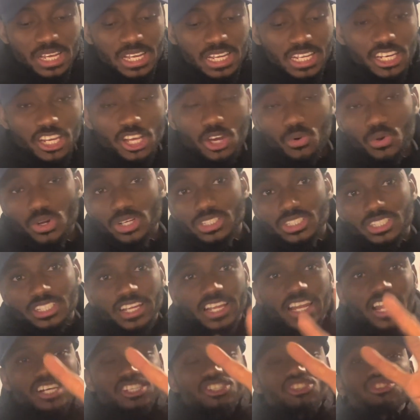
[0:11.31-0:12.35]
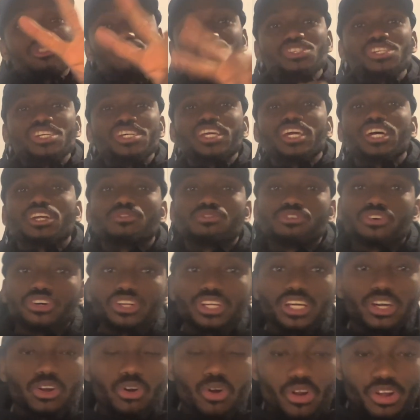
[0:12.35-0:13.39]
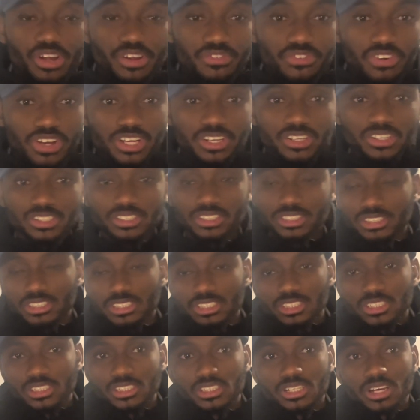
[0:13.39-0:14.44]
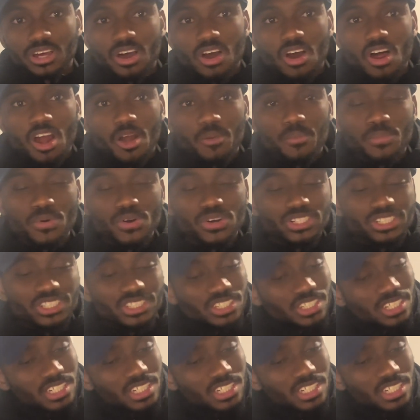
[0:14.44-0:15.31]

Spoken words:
There was the last two tickets for the quarterfinals are booked,